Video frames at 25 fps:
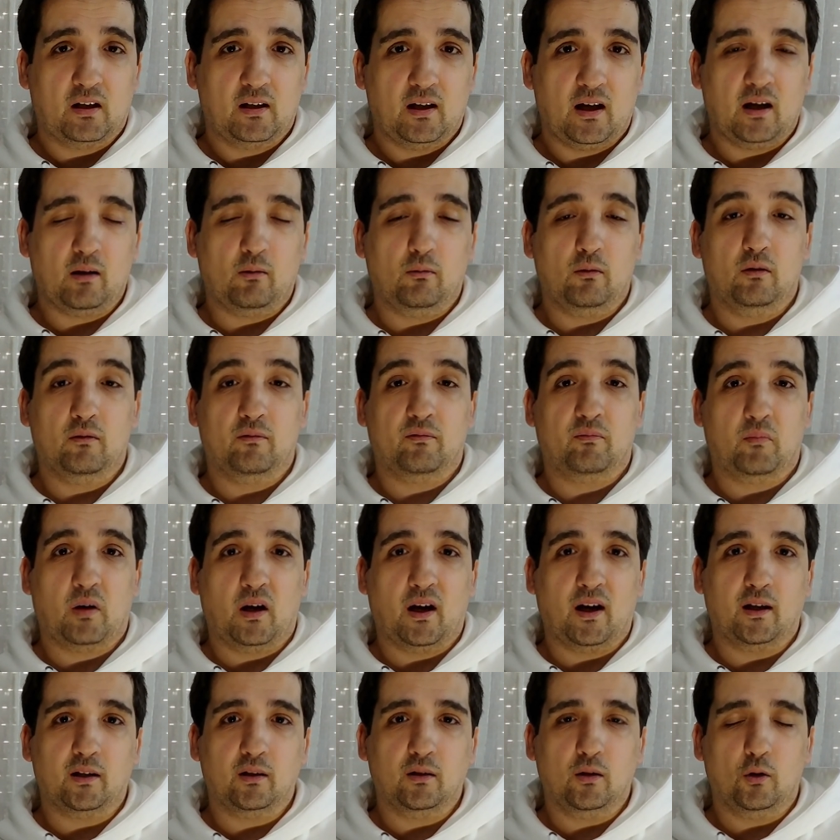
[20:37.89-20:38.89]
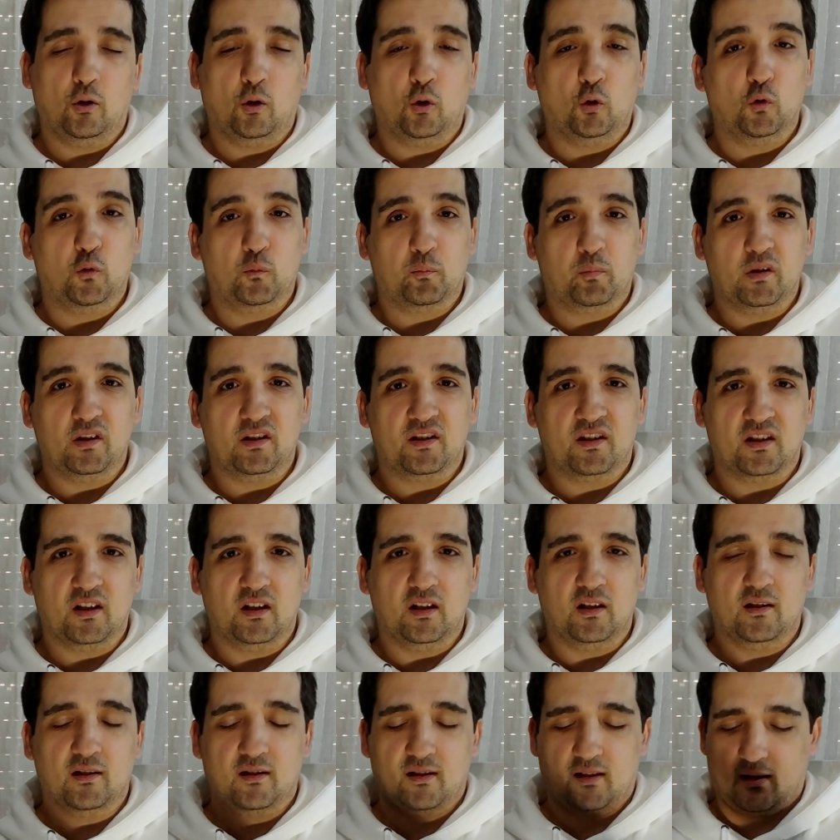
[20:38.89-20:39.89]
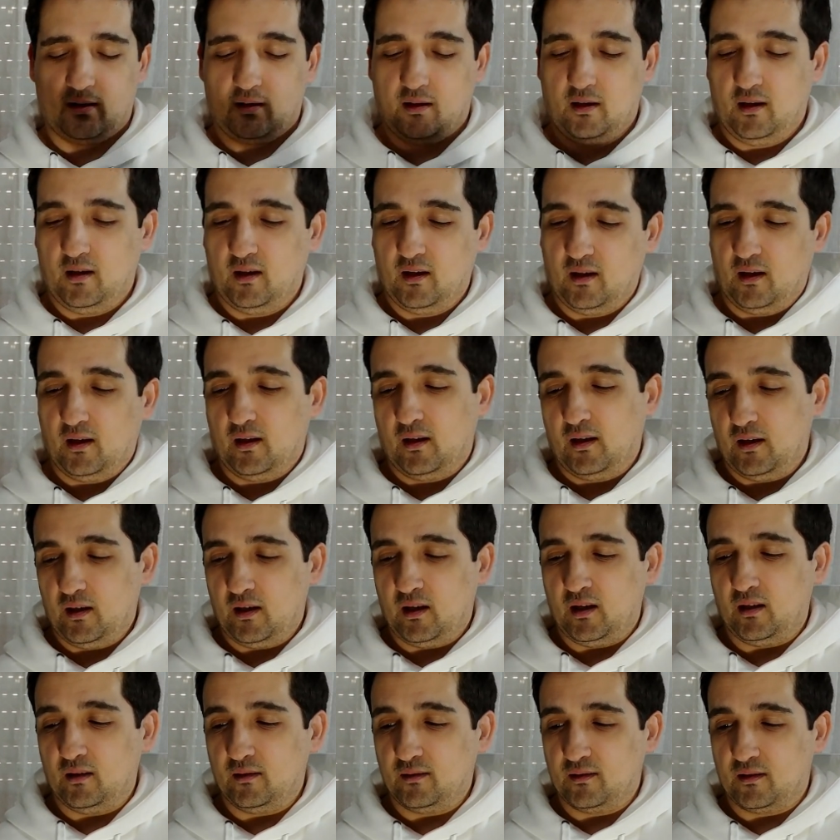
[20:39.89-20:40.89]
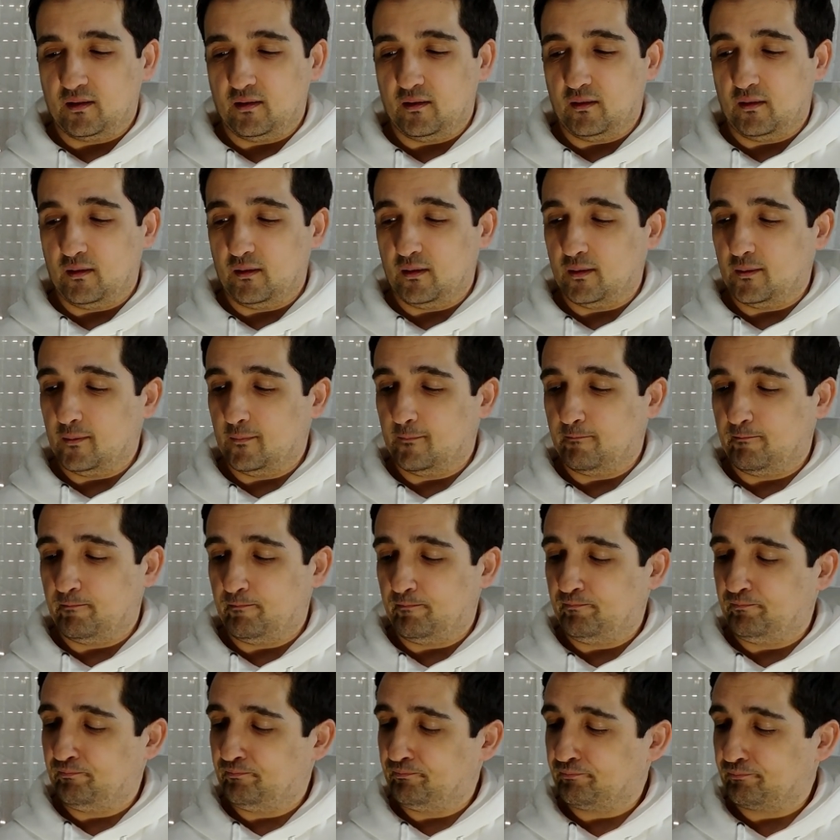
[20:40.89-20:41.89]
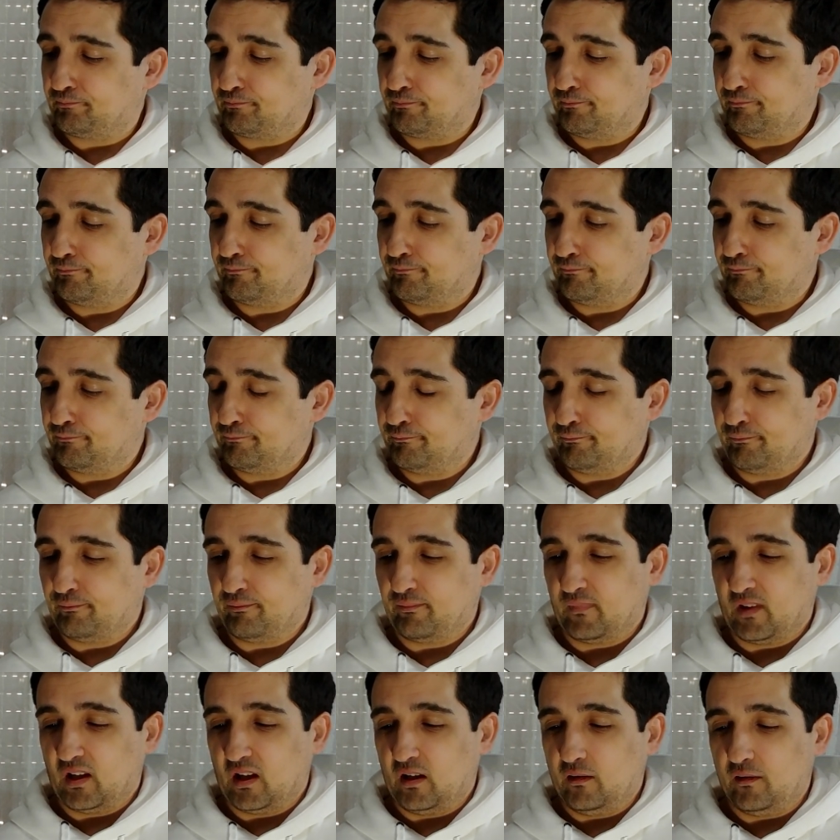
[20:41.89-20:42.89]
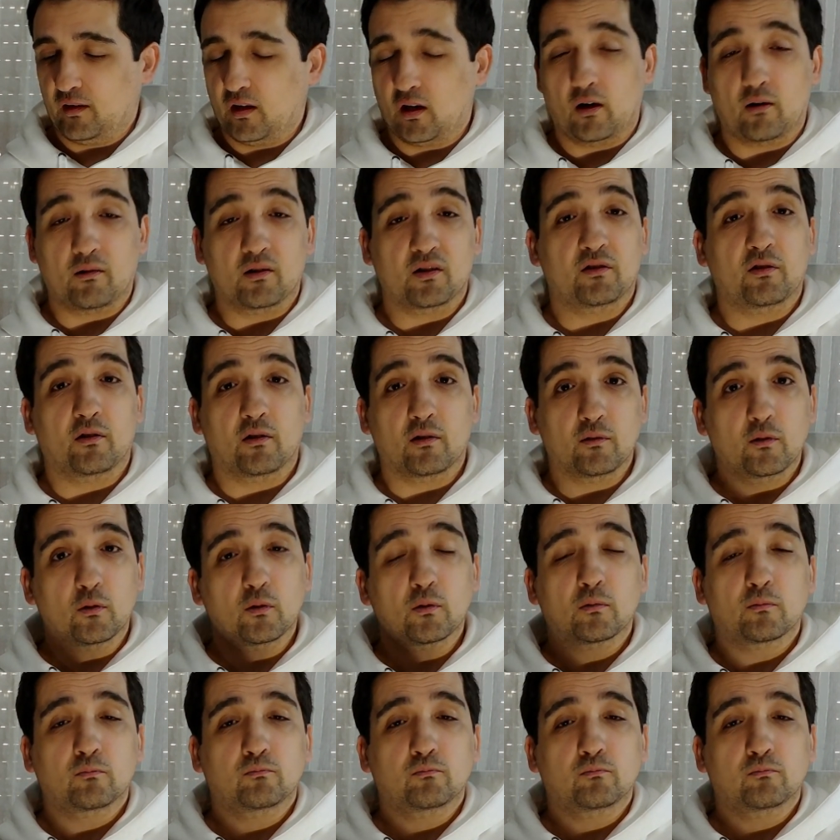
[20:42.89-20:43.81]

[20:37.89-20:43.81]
I love my old PCs, and they are eternal.